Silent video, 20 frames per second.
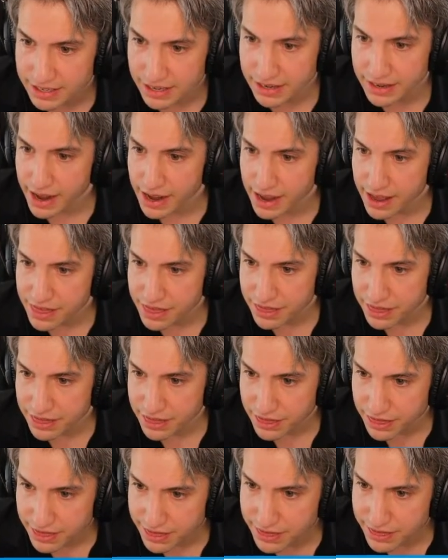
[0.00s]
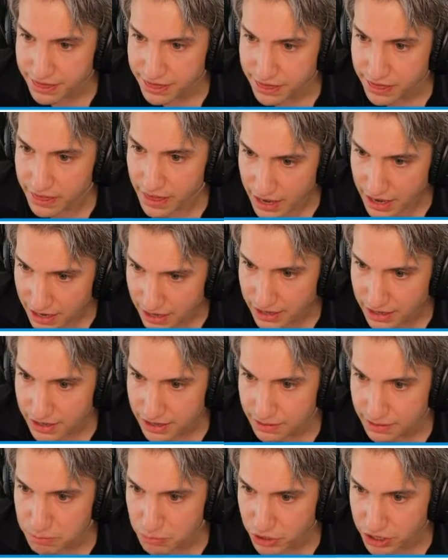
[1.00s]
then I think,
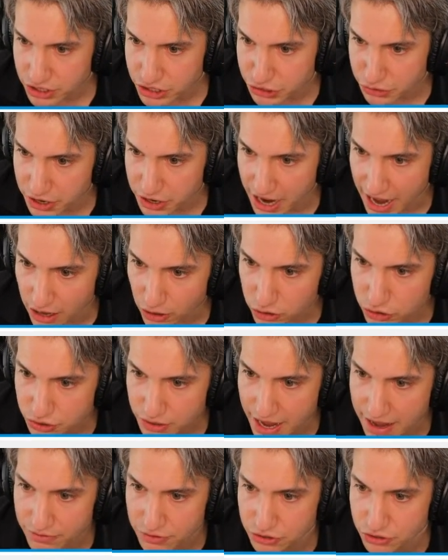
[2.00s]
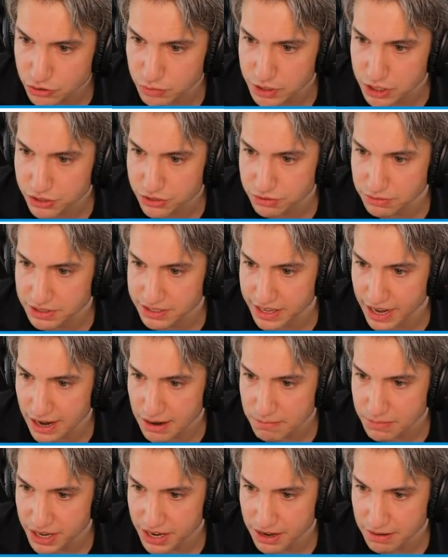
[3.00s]
pretty sure you also have to switch to
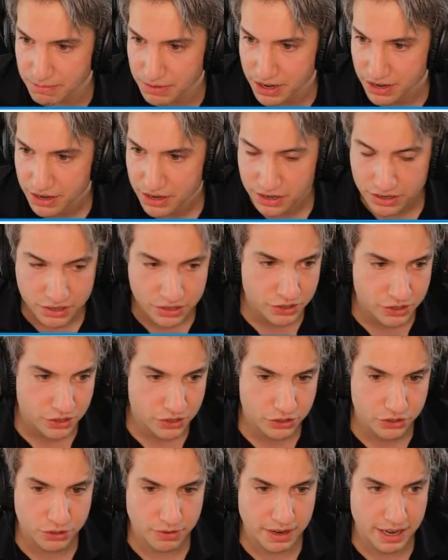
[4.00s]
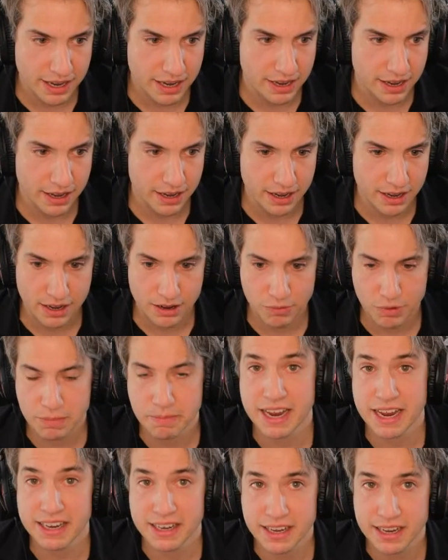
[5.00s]
type name. So we
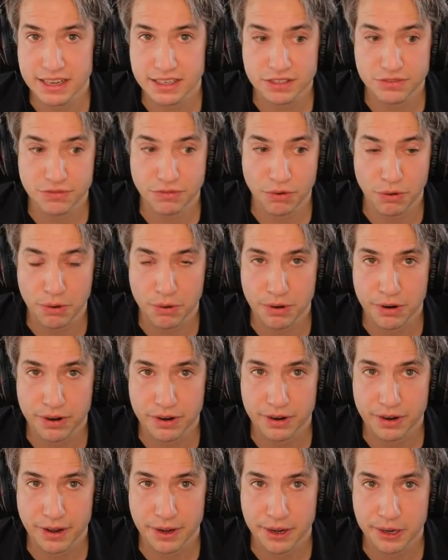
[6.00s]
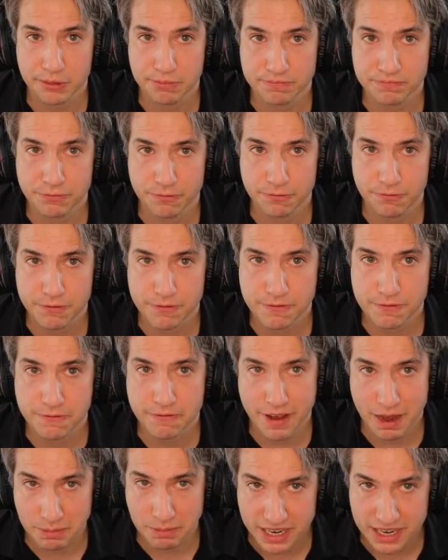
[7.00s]
made this for
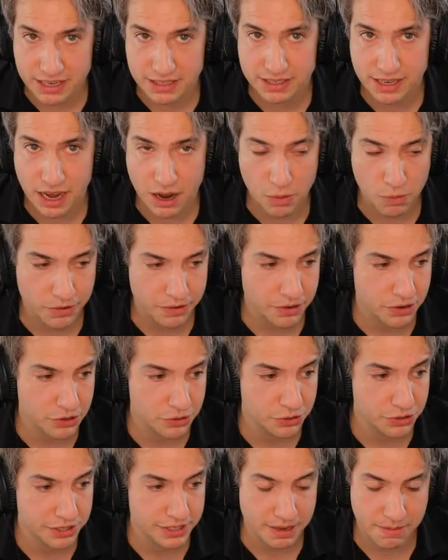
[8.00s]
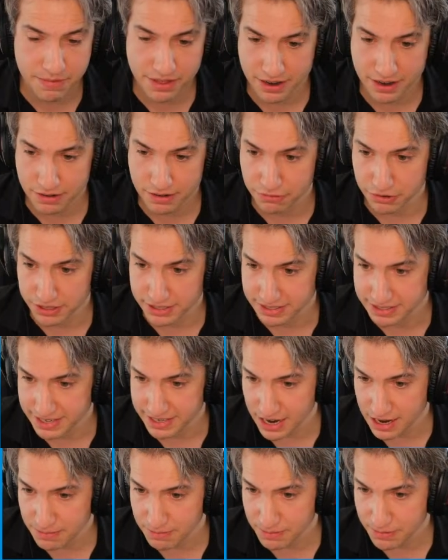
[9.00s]
families. Now we're going to do the same thing for
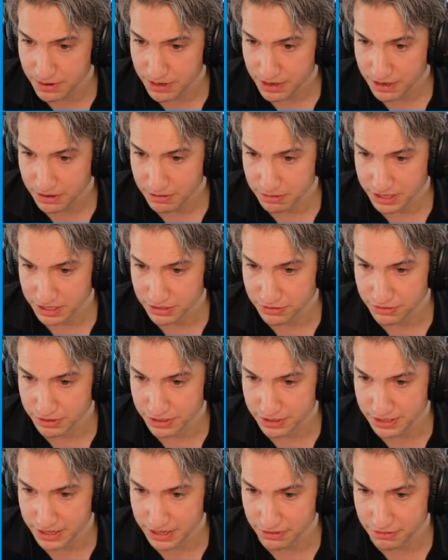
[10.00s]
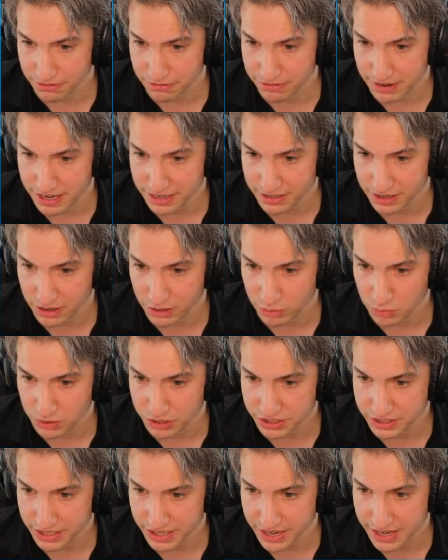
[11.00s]
type. Going to click on Find All
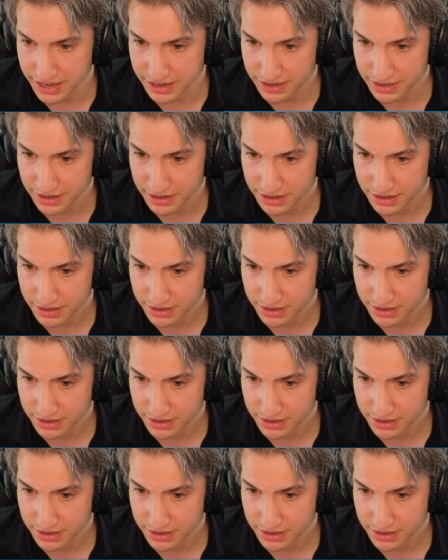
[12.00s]
once again.